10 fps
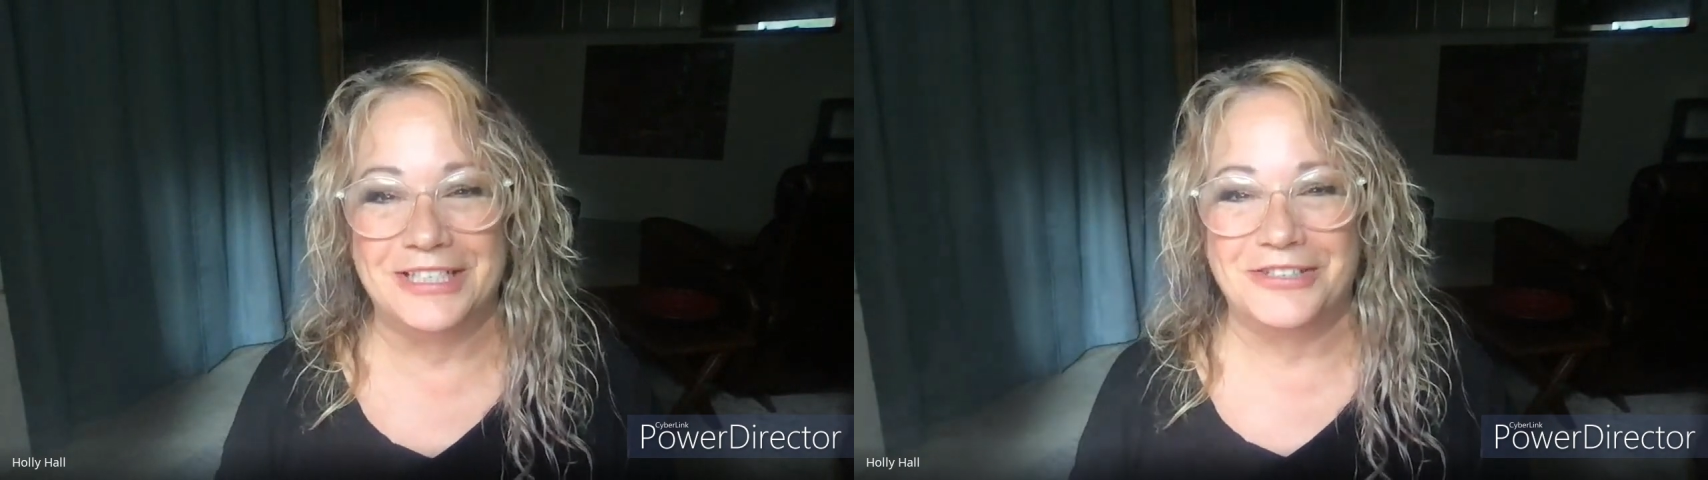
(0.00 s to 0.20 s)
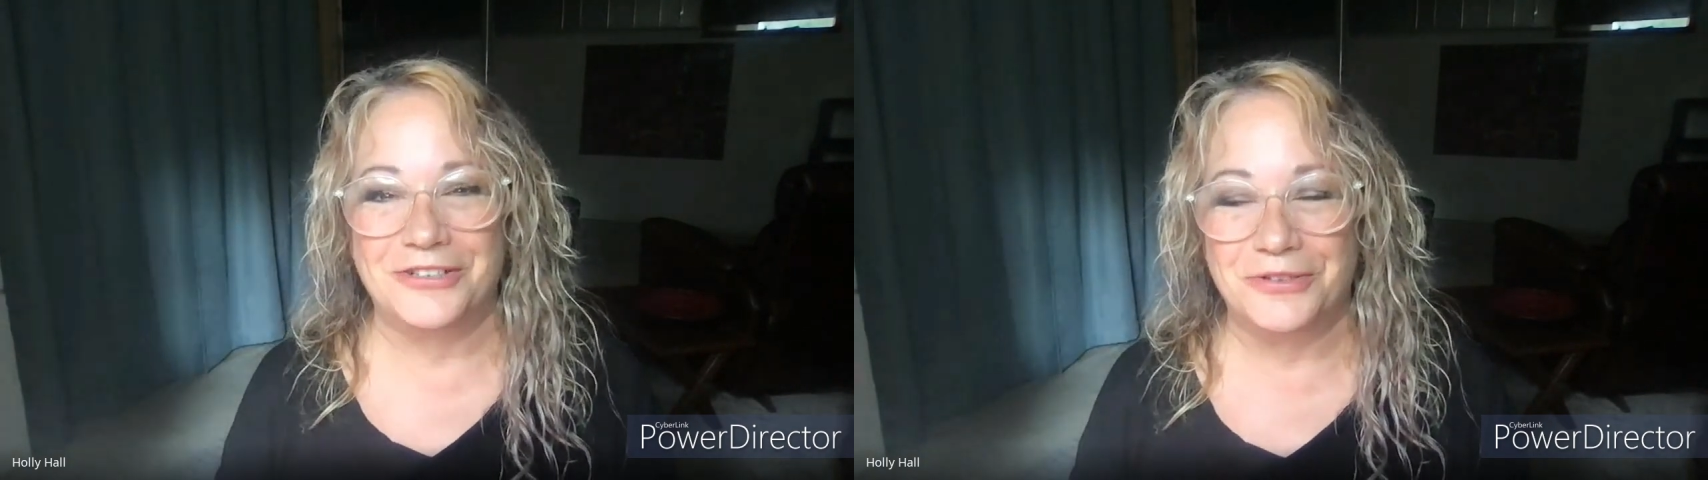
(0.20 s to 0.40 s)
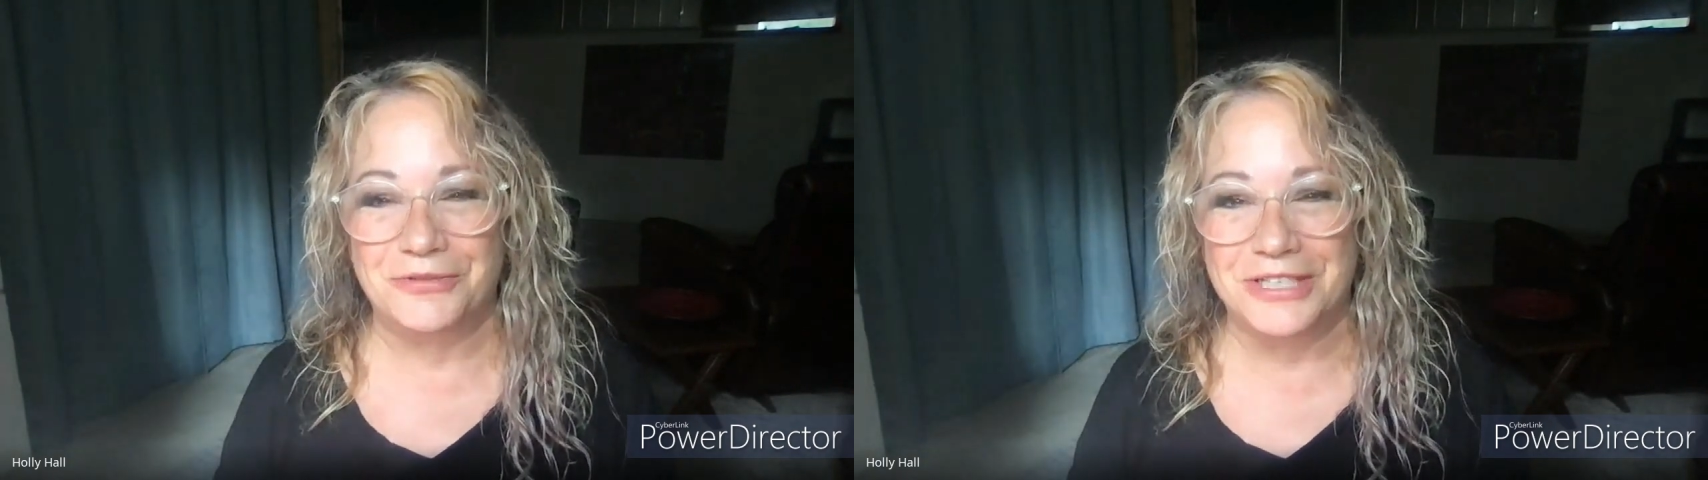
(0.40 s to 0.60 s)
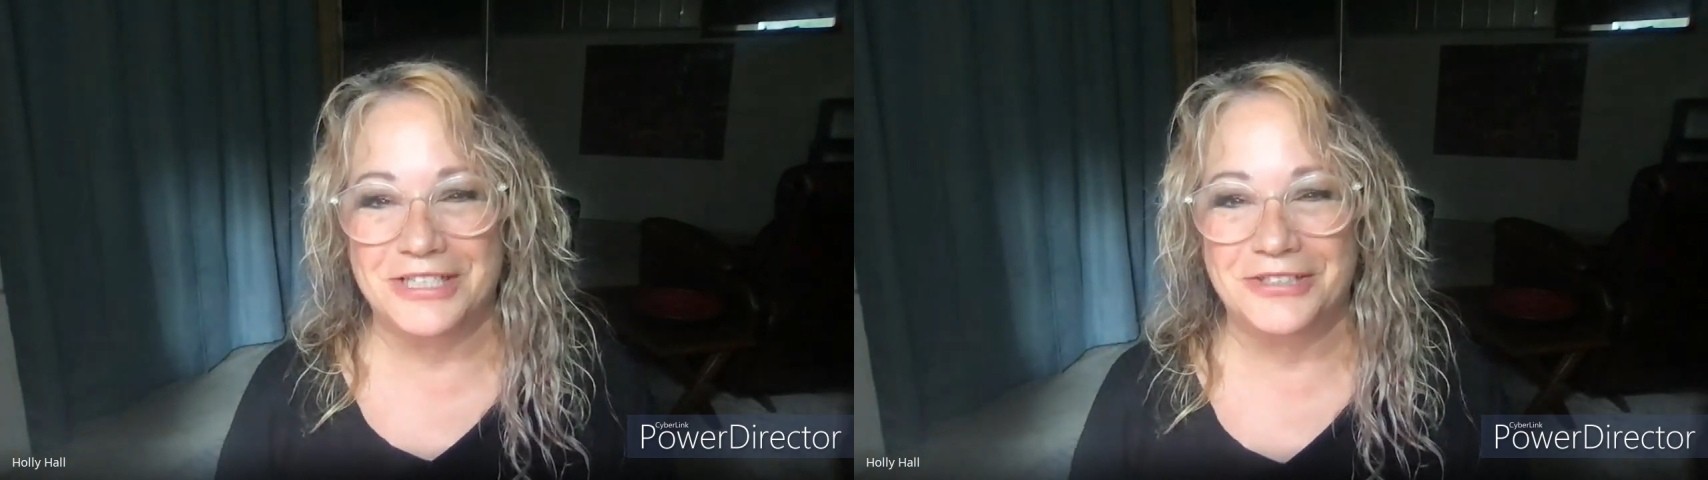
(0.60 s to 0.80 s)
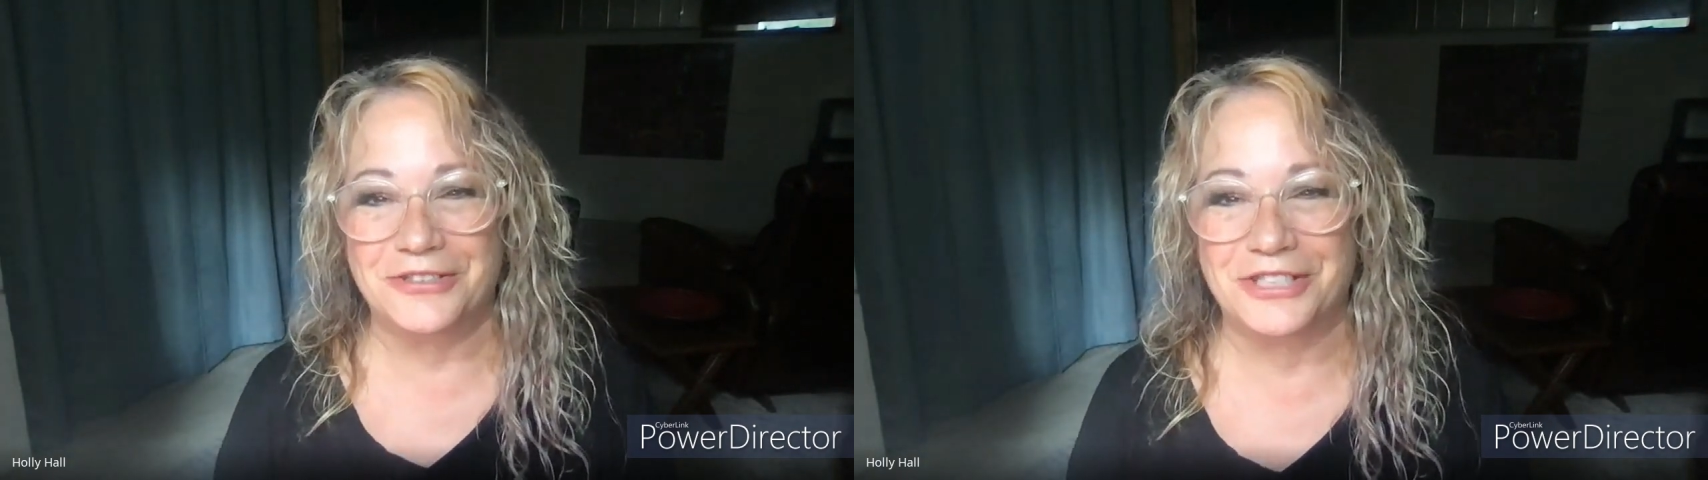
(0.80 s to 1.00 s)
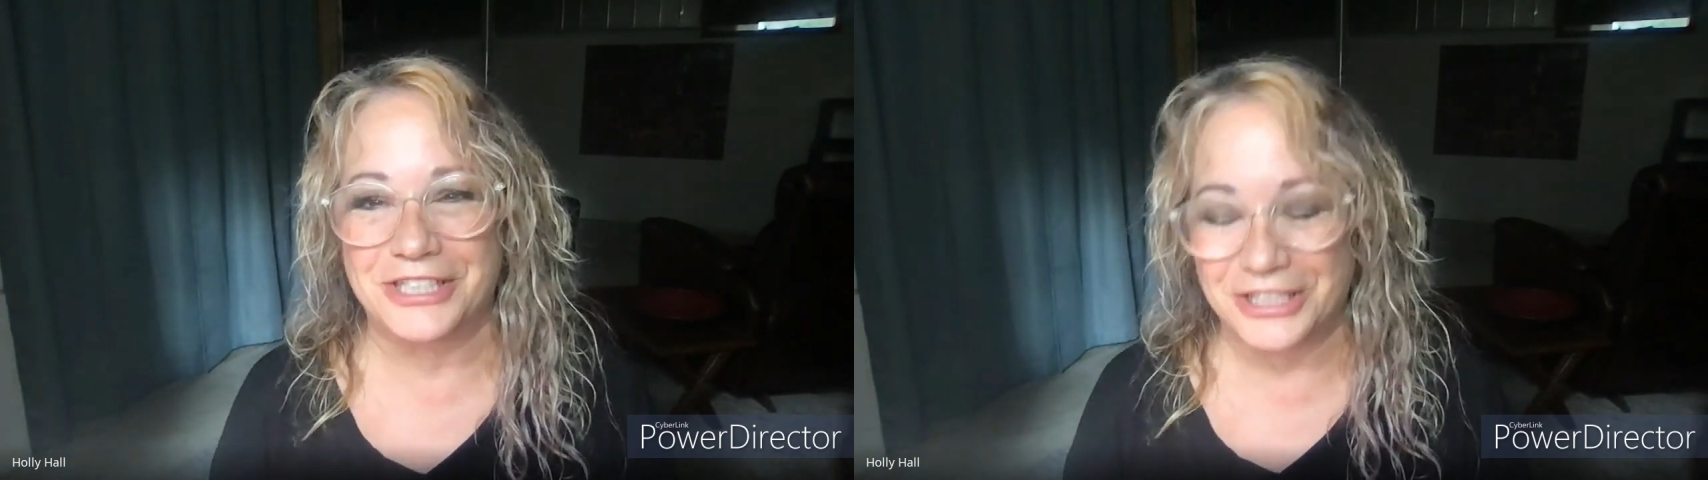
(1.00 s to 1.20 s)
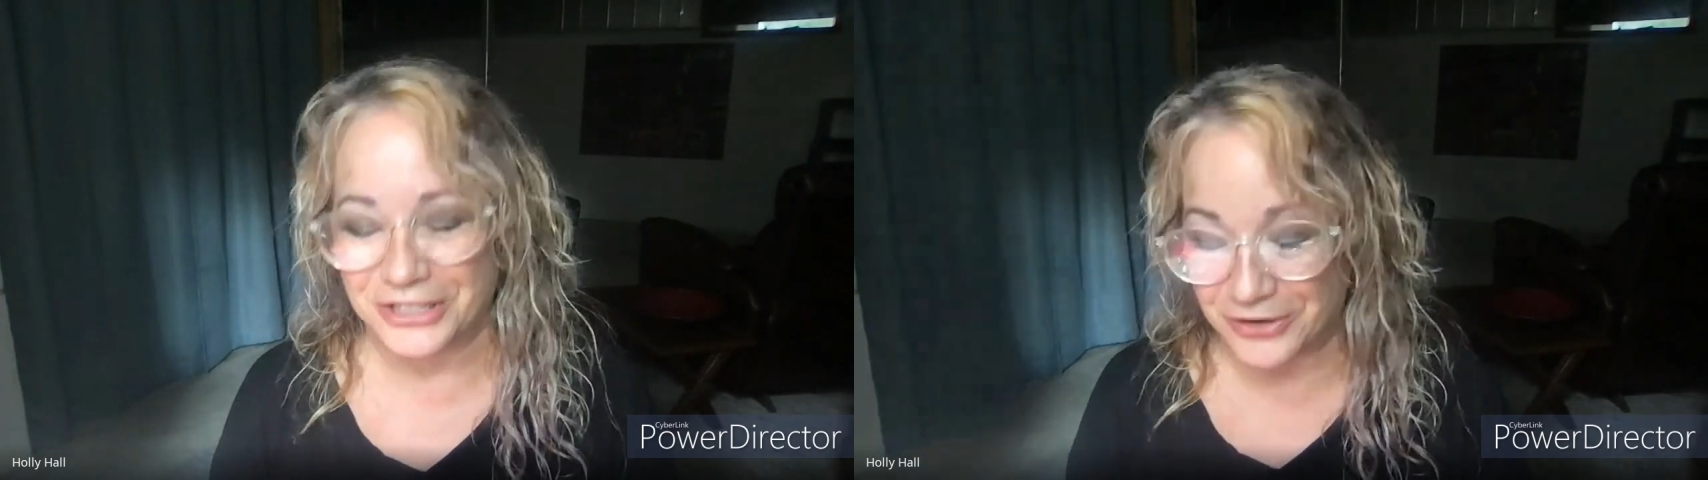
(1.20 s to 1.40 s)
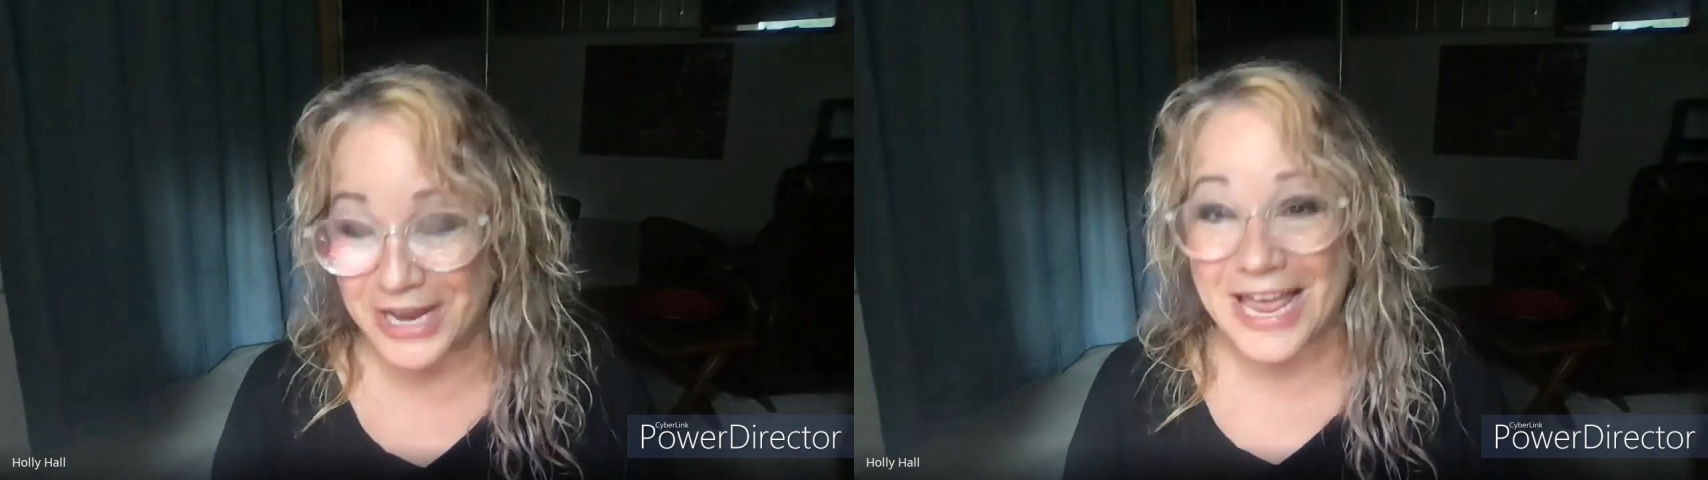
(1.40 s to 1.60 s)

I started researching you,